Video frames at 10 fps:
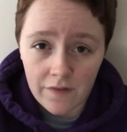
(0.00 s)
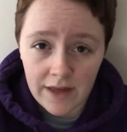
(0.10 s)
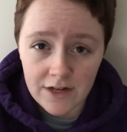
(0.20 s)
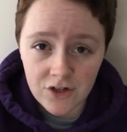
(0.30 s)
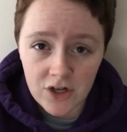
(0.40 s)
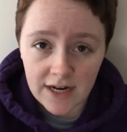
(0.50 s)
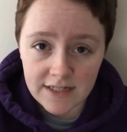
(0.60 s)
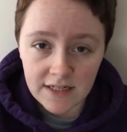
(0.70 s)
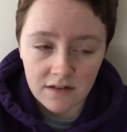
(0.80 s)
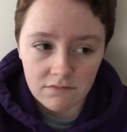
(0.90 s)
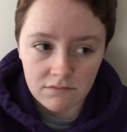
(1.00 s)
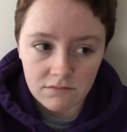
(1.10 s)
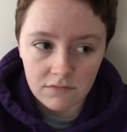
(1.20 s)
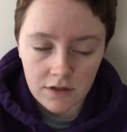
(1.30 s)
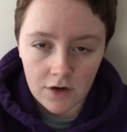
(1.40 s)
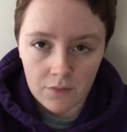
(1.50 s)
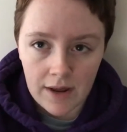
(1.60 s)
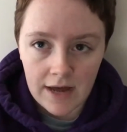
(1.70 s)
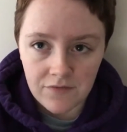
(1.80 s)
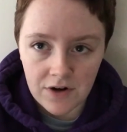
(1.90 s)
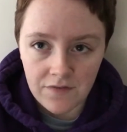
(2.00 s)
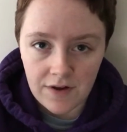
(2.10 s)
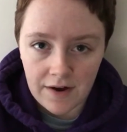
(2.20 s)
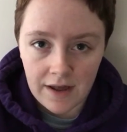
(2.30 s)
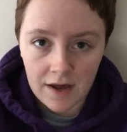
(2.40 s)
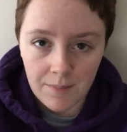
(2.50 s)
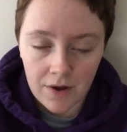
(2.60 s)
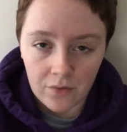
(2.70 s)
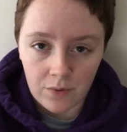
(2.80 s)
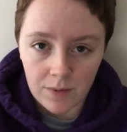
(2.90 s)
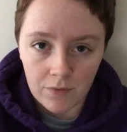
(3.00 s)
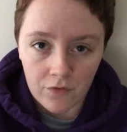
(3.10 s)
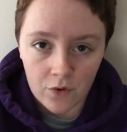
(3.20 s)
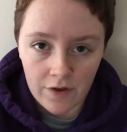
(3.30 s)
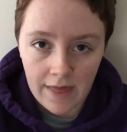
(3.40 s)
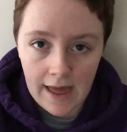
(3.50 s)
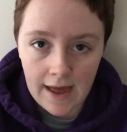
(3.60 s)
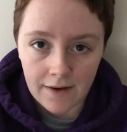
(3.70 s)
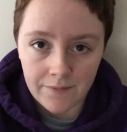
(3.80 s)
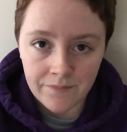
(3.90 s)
They had checked it, right after I found out, about a week before that.